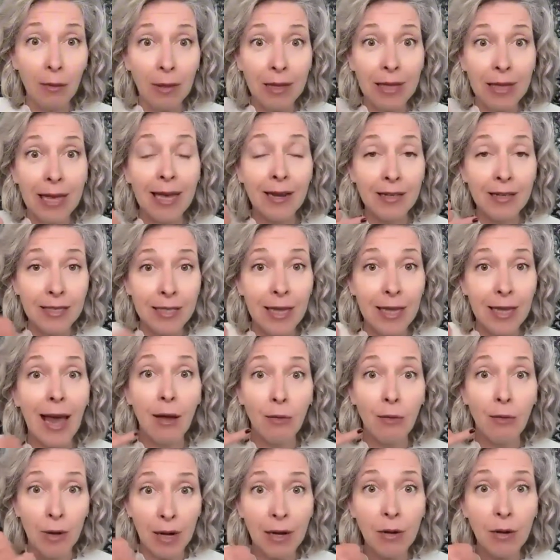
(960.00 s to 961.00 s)
they will get and say,
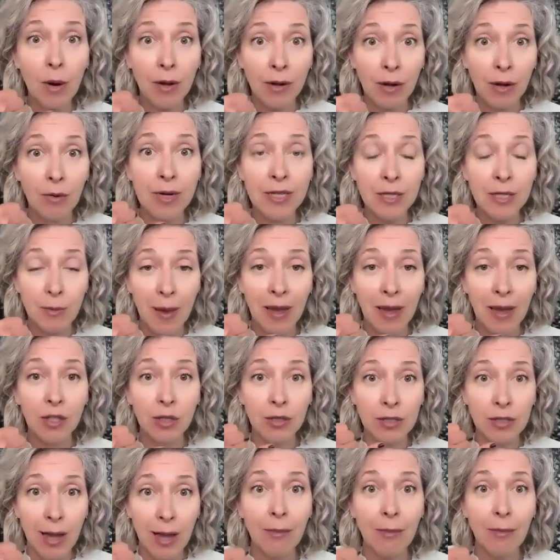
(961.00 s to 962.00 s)
I really want to respect
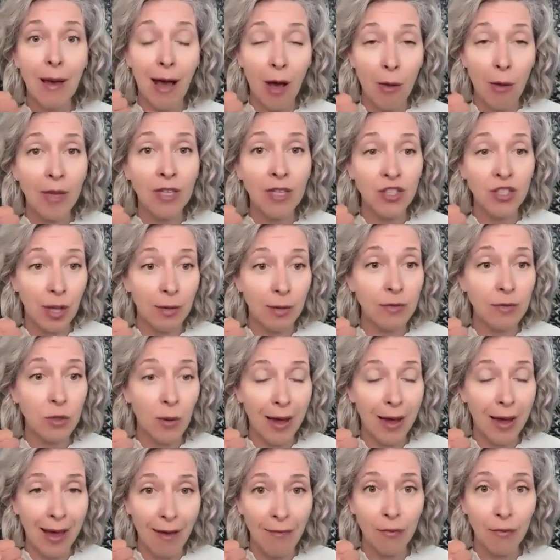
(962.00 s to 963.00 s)
your time. How much time
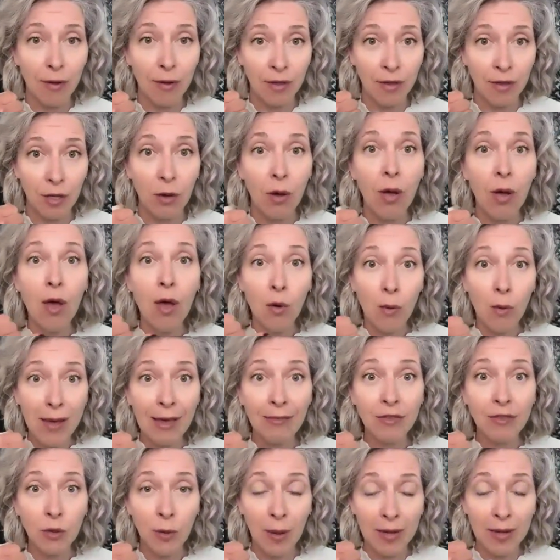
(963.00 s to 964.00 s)
do I have with you?
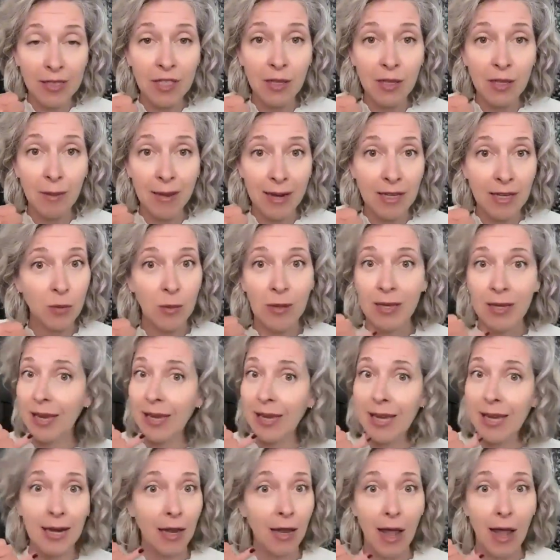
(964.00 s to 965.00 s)
We have 20 minutes. We
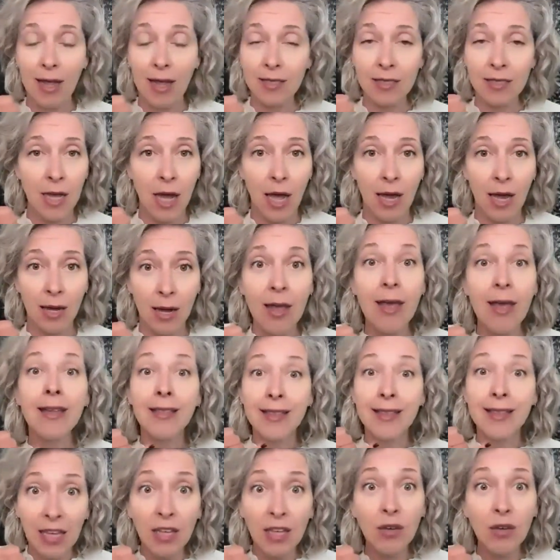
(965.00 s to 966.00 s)
can get a lot done.
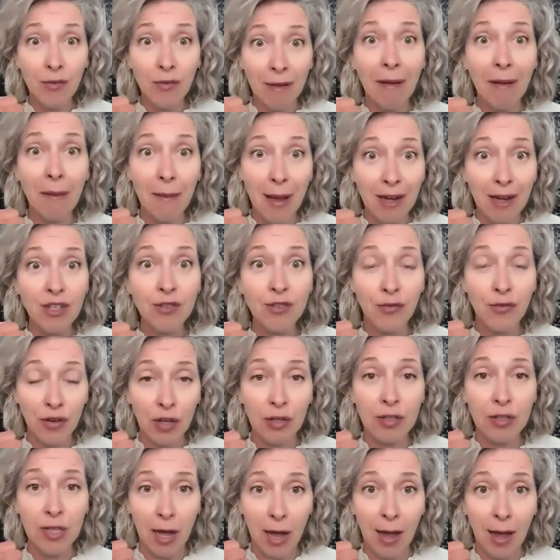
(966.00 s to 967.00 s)
Thank you very much for
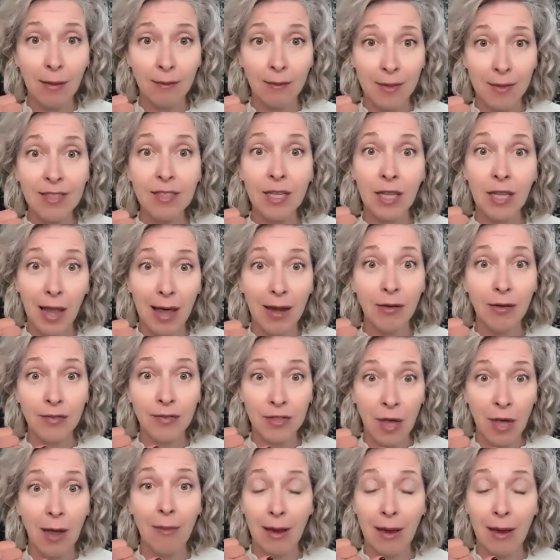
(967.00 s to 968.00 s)
your time. That's a lot
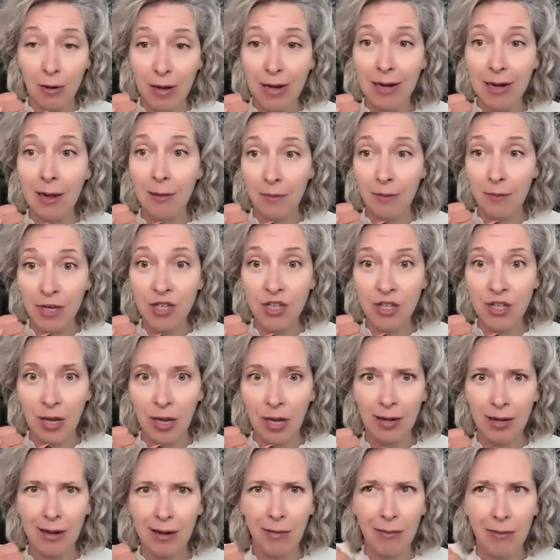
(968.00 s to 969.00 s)
of time. I really
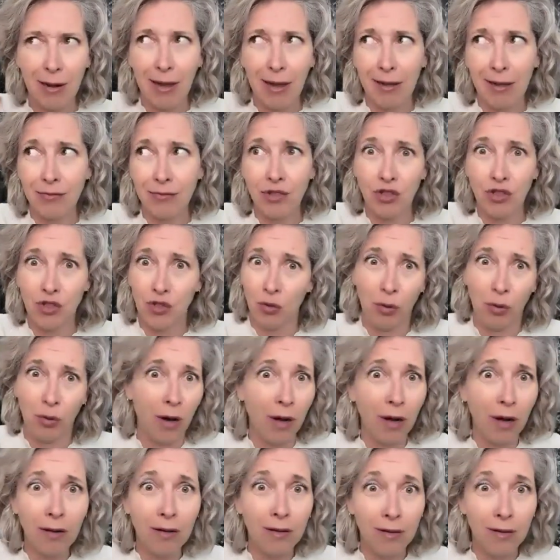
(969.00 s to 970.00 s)
appreciate it. I'm like,
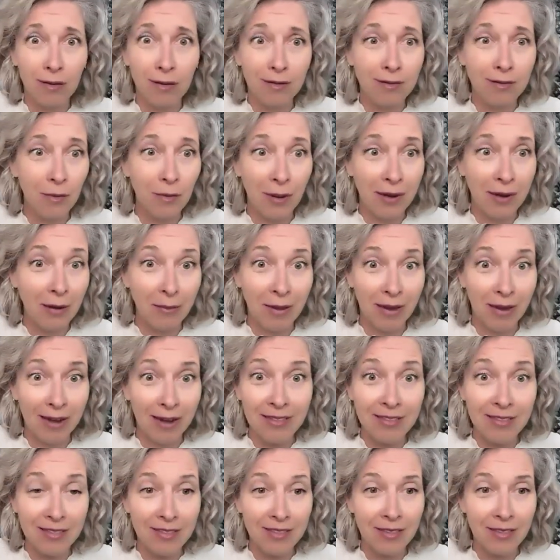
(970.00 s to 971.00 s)
sure, 20
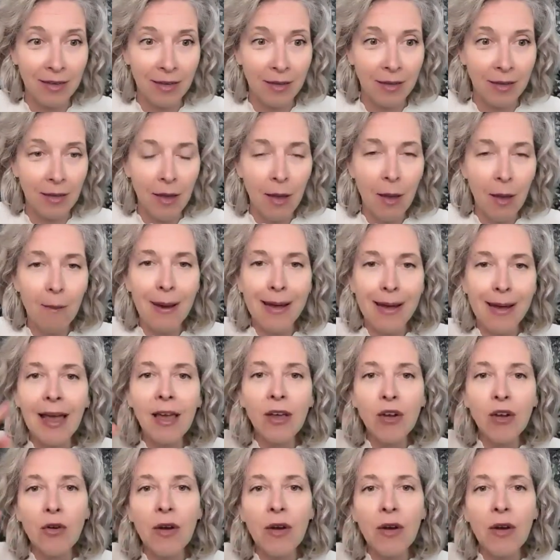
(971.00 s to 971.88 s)
minutes. But I